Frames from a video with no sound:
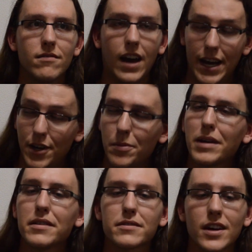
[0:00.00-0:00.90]
I know
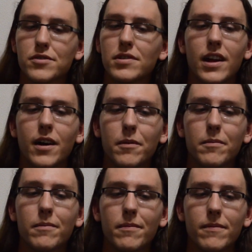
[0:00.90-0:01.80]
about this country now.
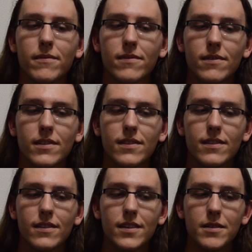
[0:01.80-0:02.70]

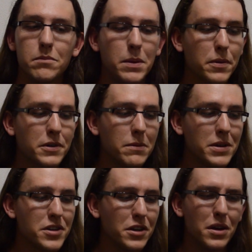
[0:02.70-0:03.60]
People give me shit,